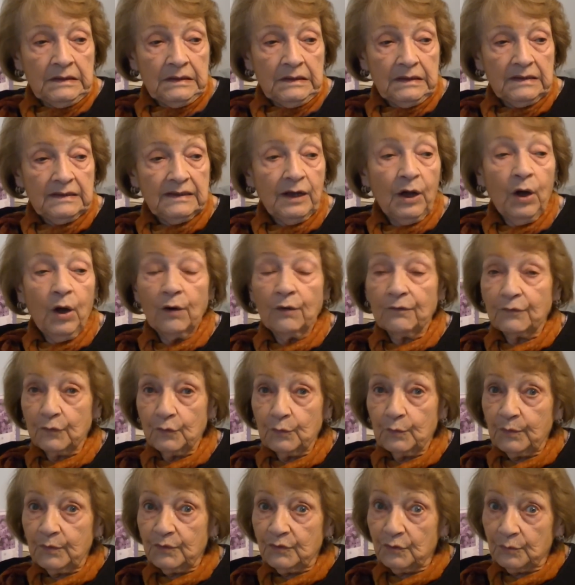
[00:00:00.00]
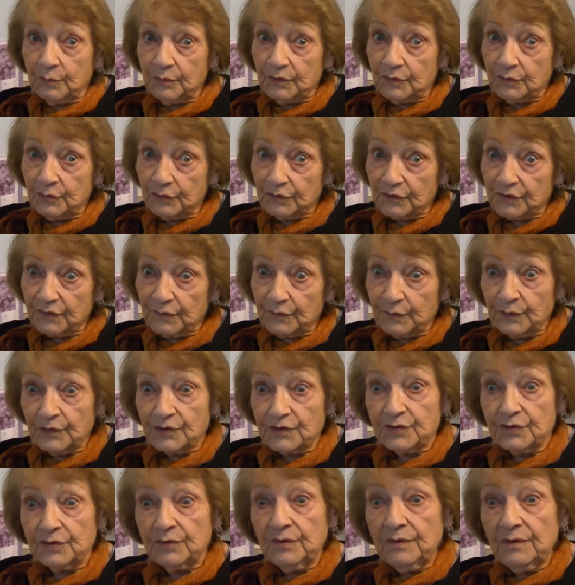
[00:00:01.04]
in a hovel, to be truthful
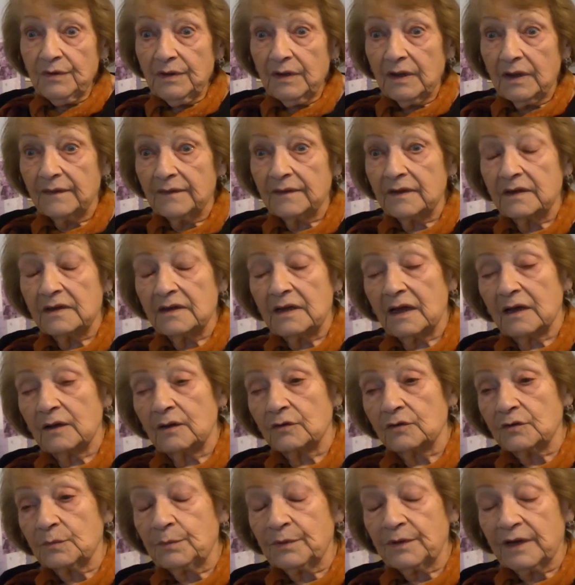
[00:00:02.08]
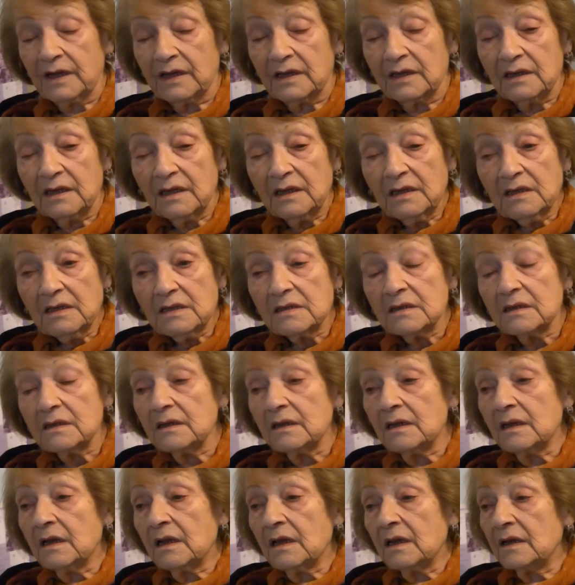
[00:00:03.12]
with you. And then I got pregnant,
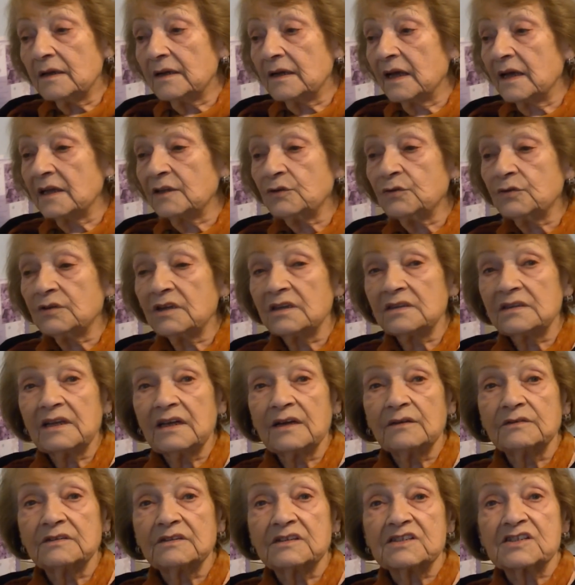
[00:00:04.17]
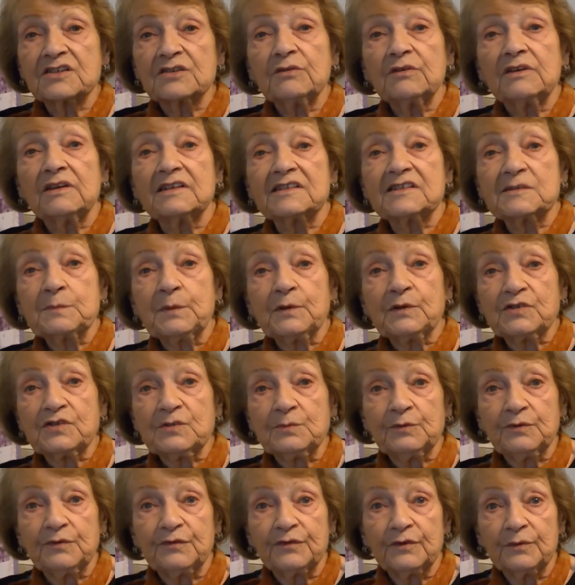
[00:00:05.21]
and I had to get out as quick as
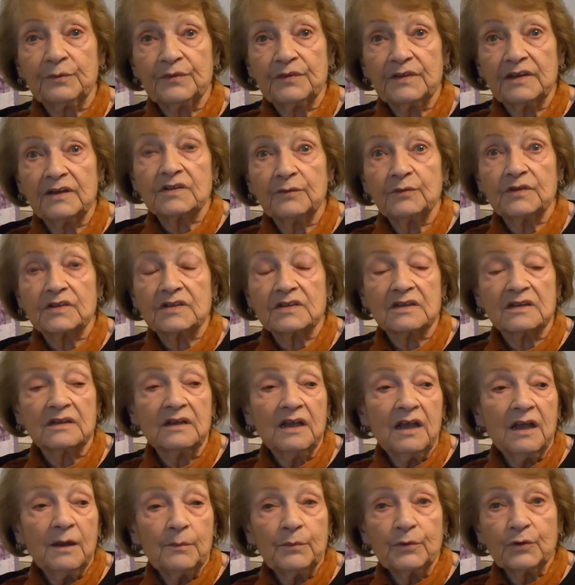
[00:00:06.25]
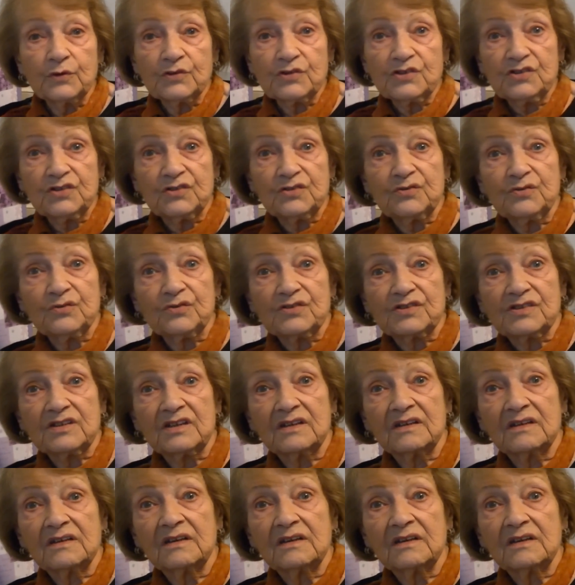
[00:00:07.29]
possible from there with the prostitutes